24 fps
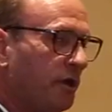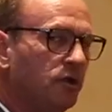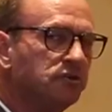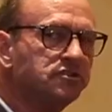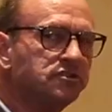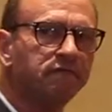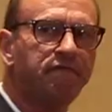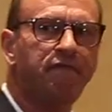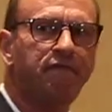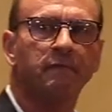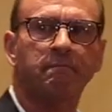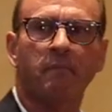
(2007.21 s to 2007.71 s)
want to
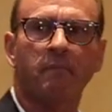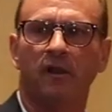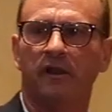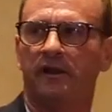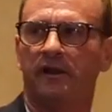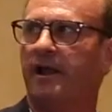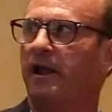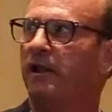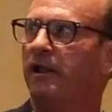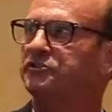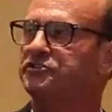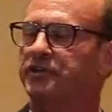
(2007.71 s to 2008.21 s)
use a
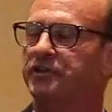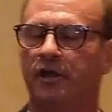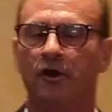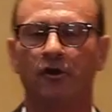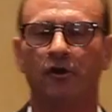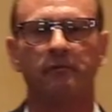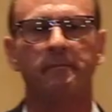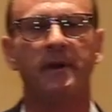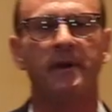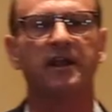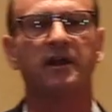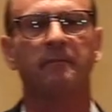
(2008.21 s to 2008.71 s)
football analogy
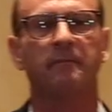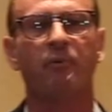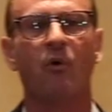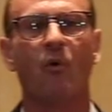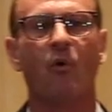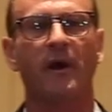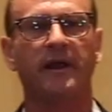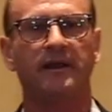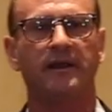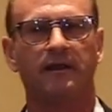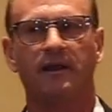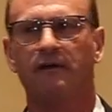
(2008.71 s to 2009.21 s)
here to make a
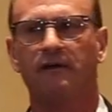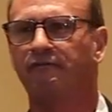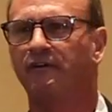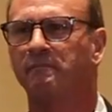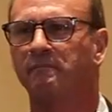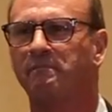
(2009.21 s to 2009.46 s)
point. I know